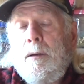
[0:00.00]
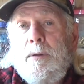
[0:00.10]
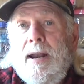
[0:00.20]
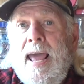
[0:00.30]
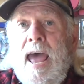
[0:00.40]

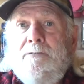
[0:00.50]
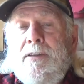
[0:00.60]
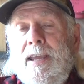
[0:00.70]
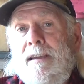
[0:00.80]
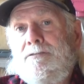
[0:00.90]
going to have
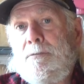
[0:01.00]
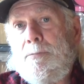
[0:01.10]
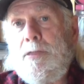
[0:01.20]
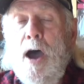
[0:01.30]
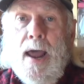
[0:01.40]
to give some
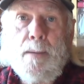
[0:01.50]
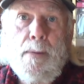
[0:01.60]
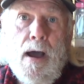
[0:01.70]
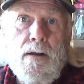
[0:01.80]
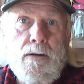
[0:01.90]
thought
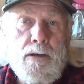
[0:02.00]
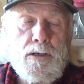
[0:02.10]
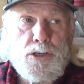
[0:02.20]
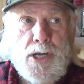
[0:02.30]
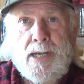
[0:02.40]

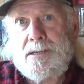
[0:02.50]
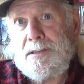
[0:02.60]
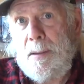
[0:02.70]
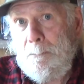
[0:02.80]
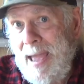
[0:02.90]
about
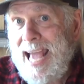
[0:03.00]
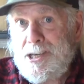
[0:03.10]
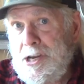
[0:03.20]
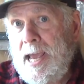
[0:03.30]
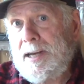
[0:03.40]
just the
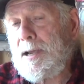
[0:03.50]
match head